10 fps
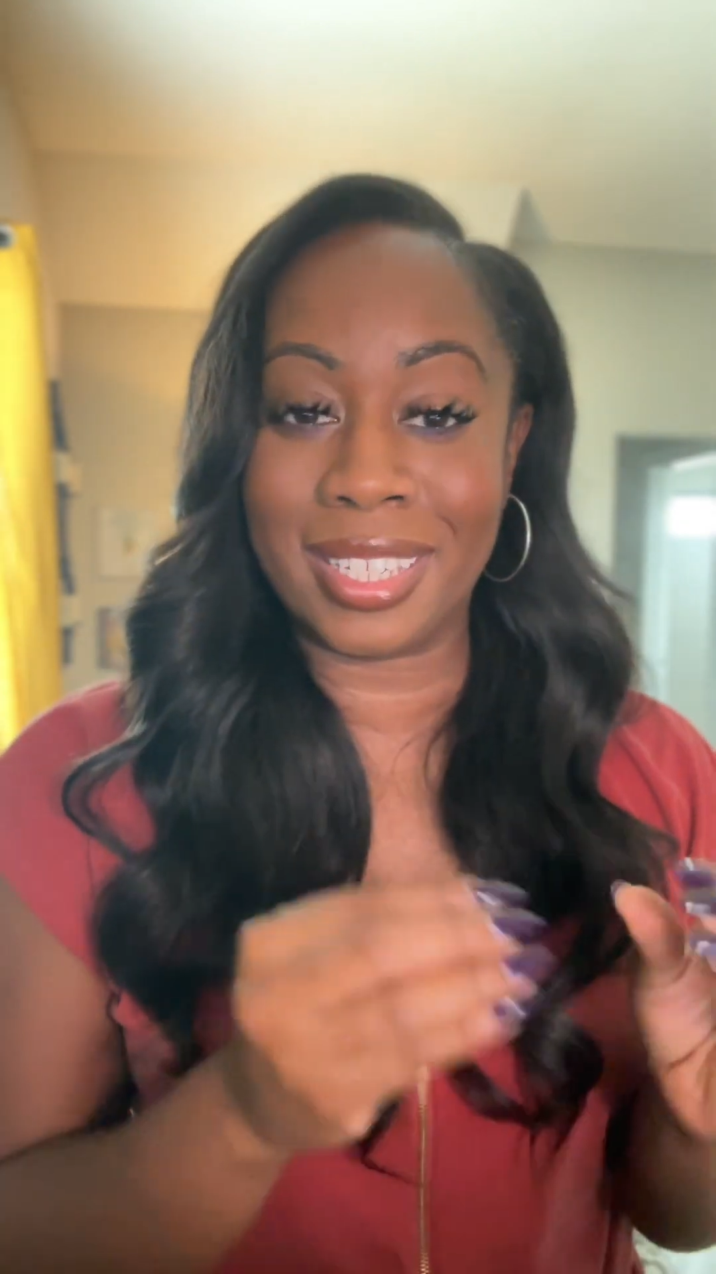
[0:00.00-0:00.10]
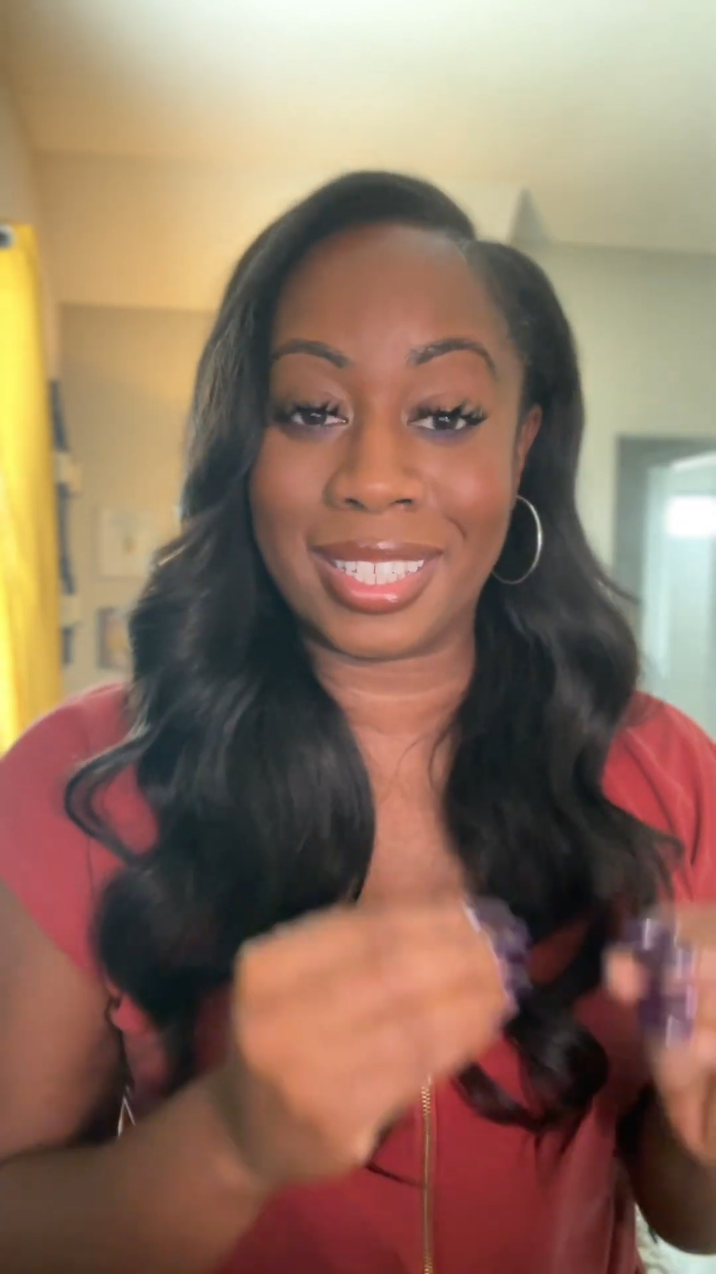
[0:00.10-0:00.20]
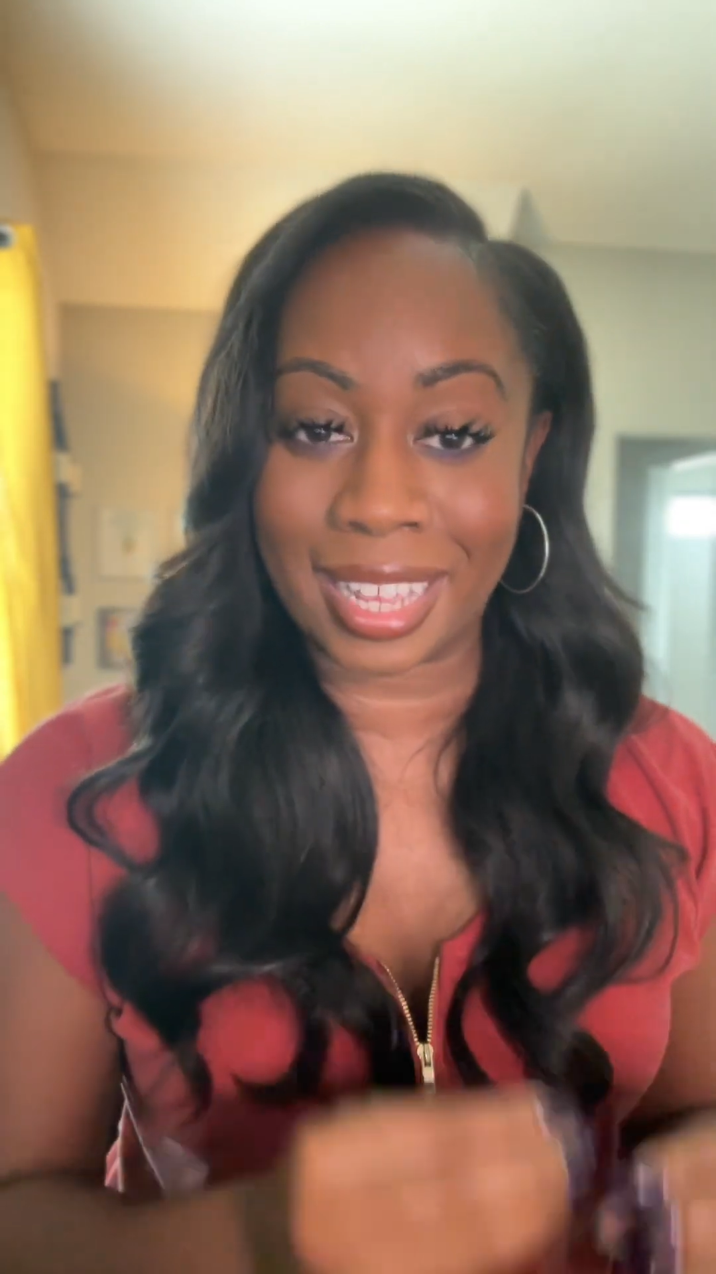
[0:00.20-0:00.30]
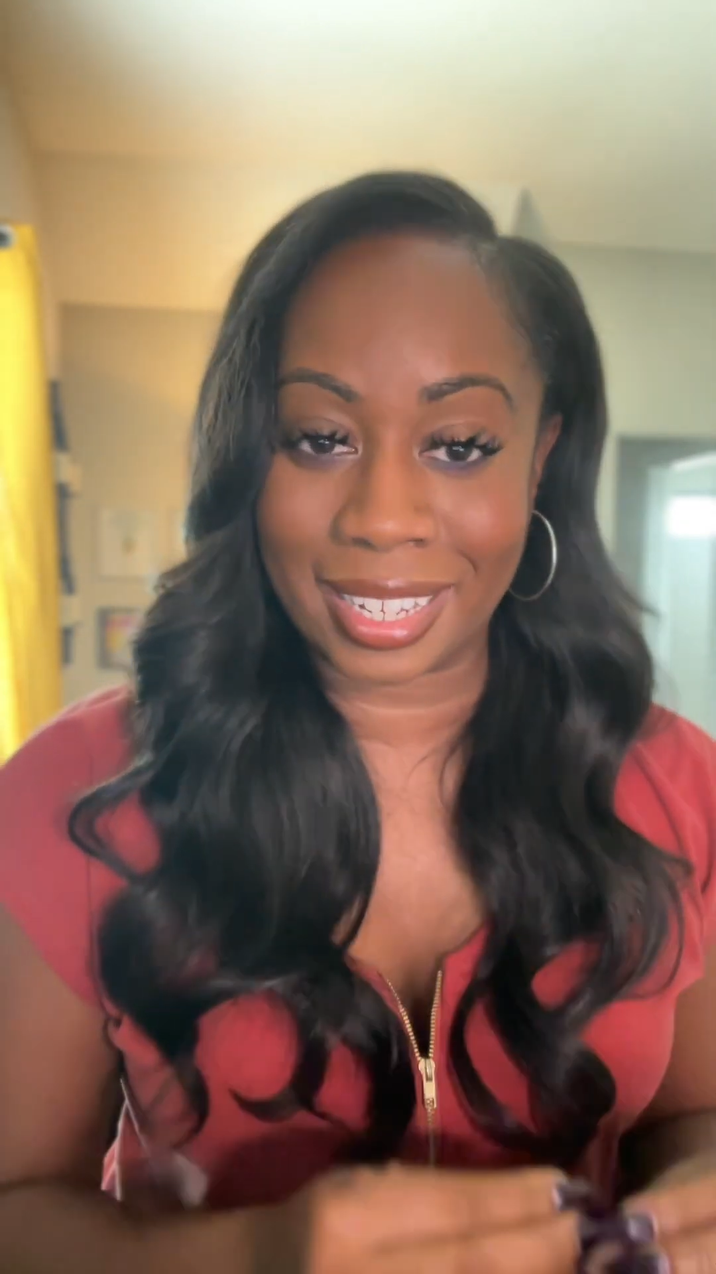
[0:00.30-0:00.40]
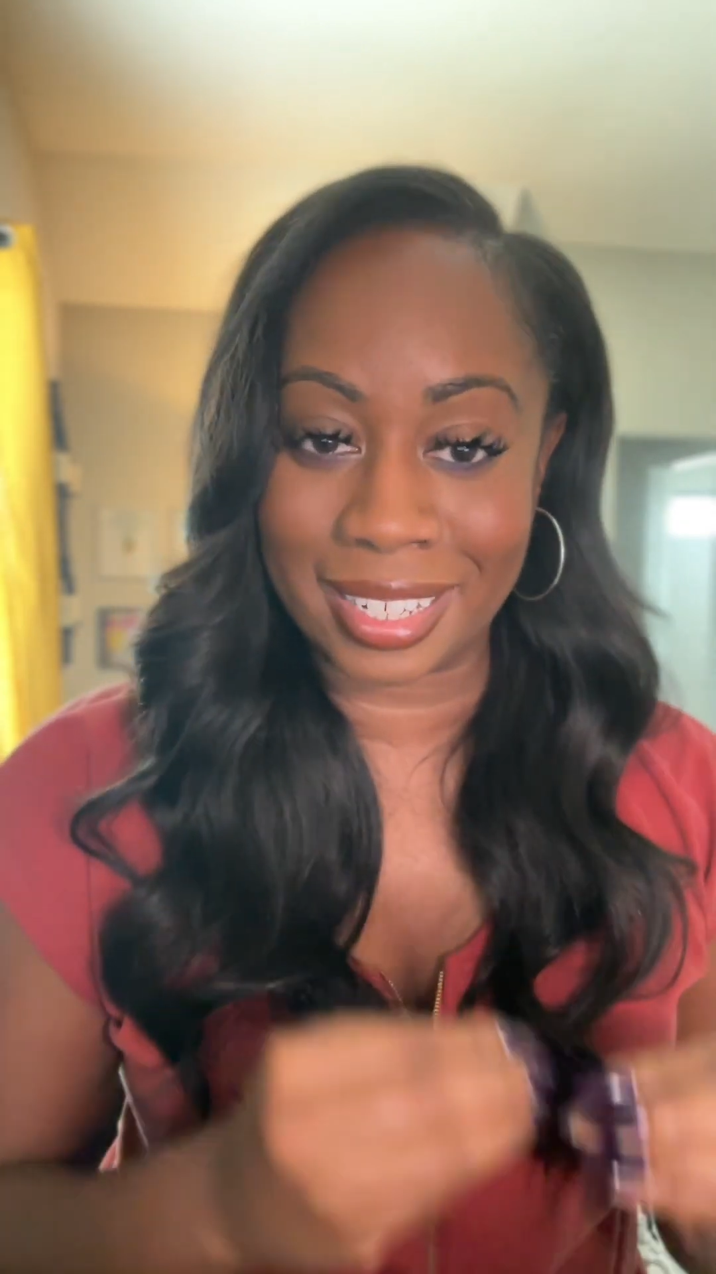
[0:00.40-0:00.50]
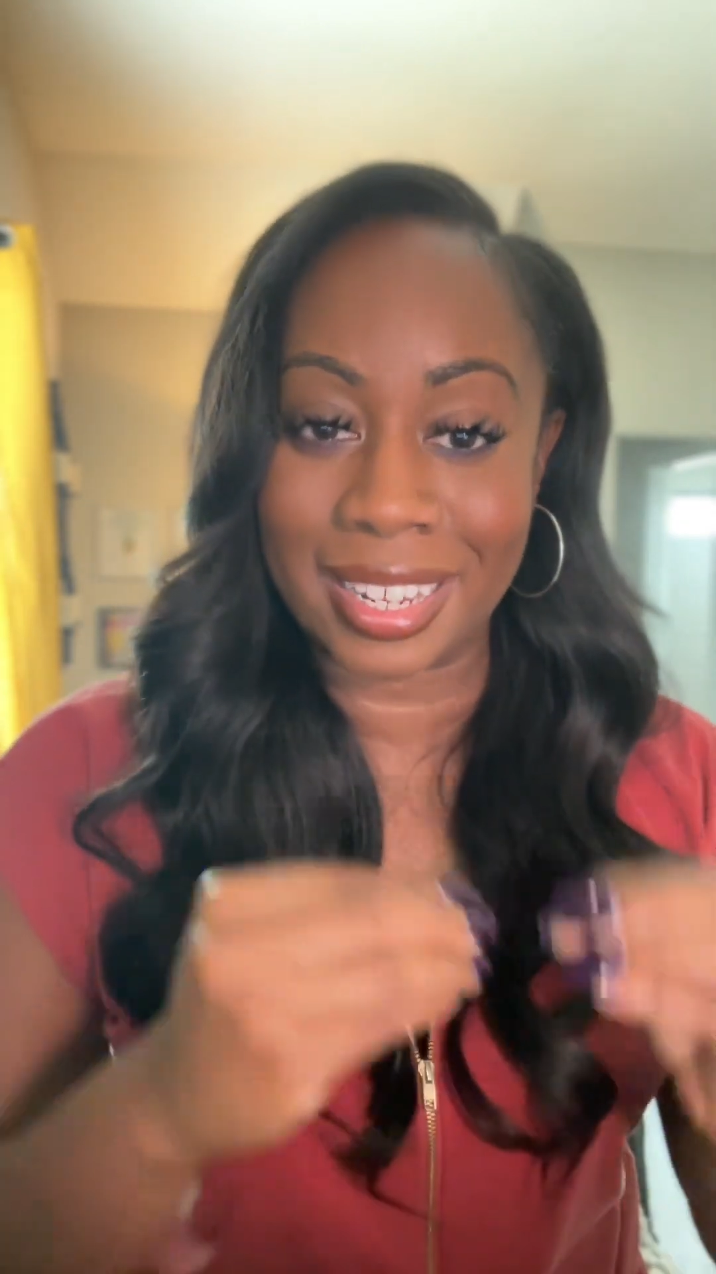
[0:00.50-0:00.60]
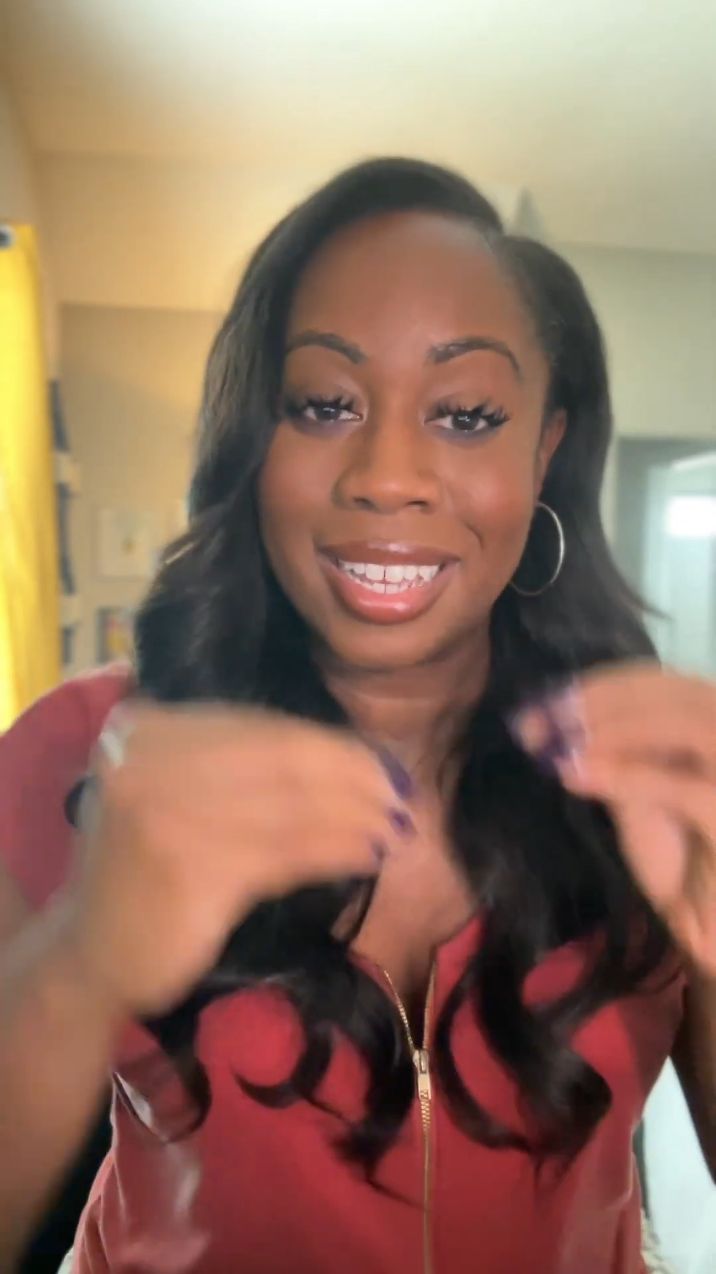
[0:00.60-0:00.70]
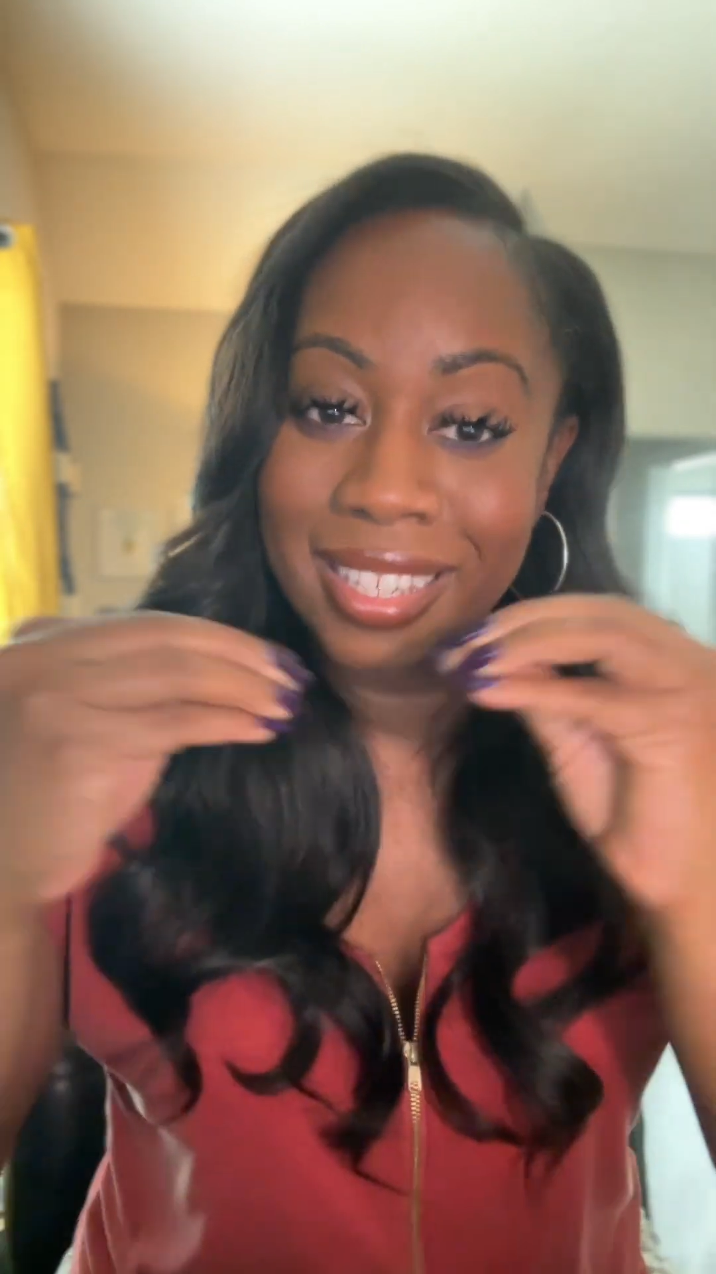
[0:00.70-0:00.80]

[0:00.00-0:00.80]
second